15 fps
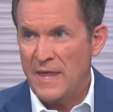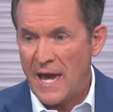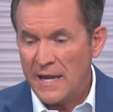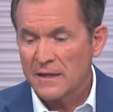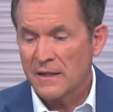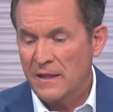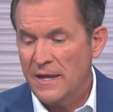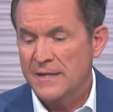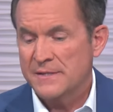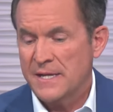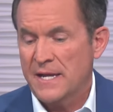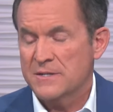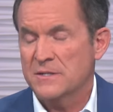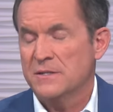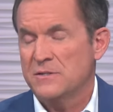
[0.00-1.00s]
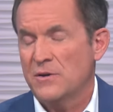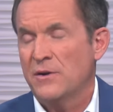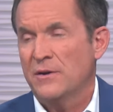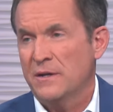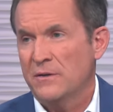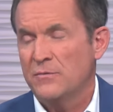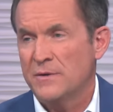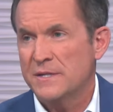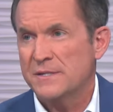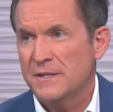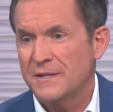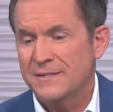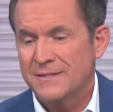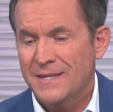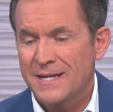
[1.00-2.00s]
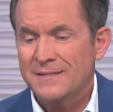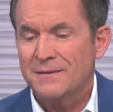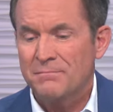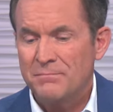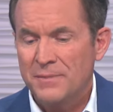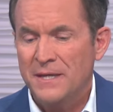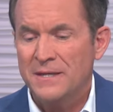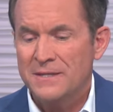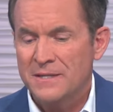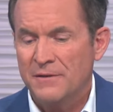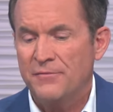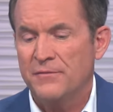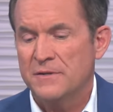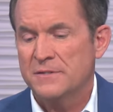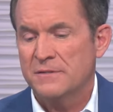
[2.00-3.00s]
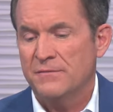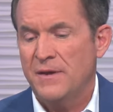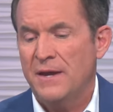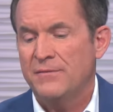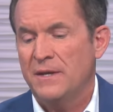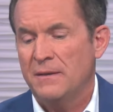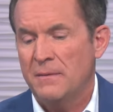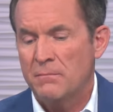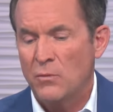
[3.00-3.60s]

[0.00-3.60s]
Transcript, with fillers: that client's actually targeted risk is that's a big difference of having